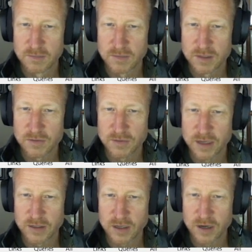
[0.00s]
Just find
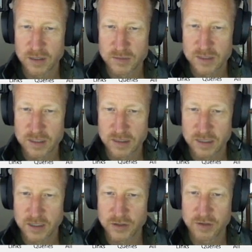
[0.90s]
the column, select
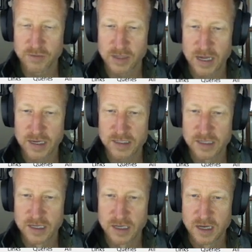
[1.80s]
any tree flags.
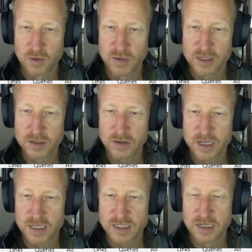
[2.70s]
We can do
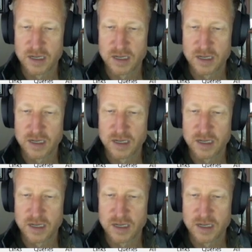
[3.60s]
this